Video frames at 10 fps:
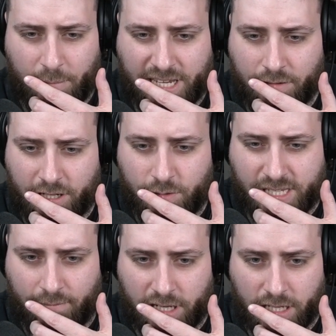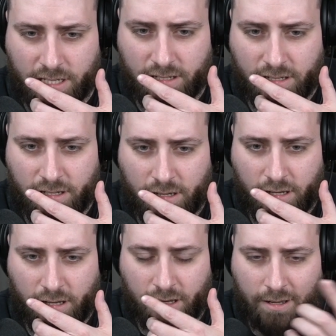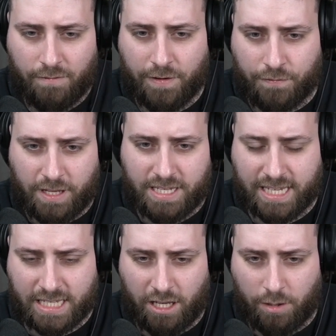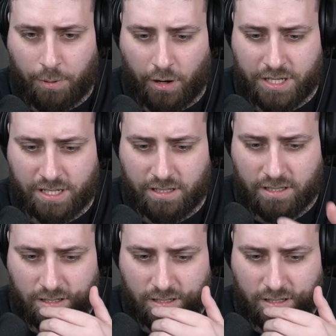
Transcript: How did he do 70? 50, 60 on the poison.